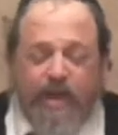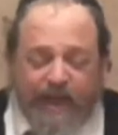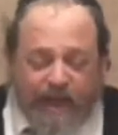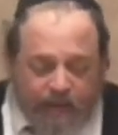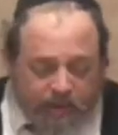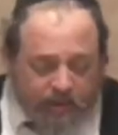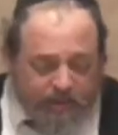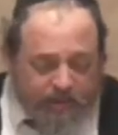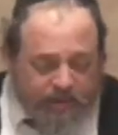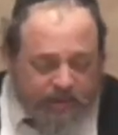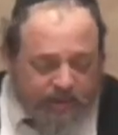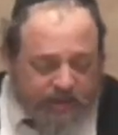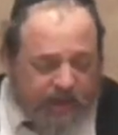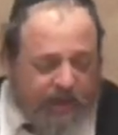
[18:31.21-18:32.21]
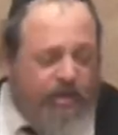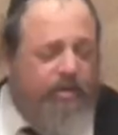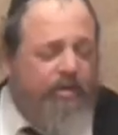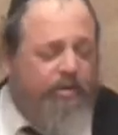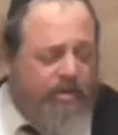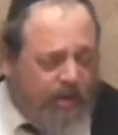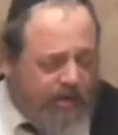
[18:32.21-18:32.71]
you like what the Mishnah is saying, or
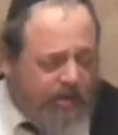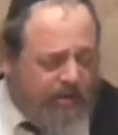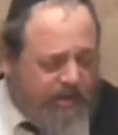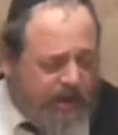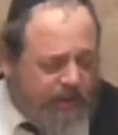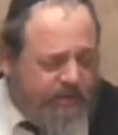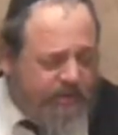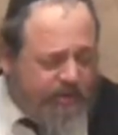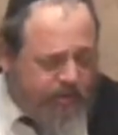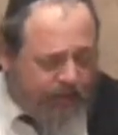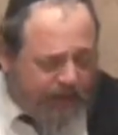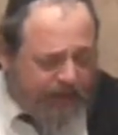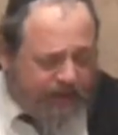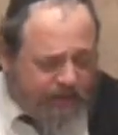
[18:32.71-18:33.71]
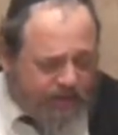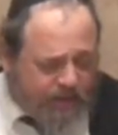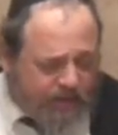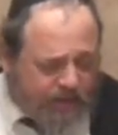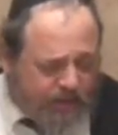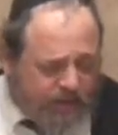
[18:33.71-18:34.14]
you don't? You said it was strange.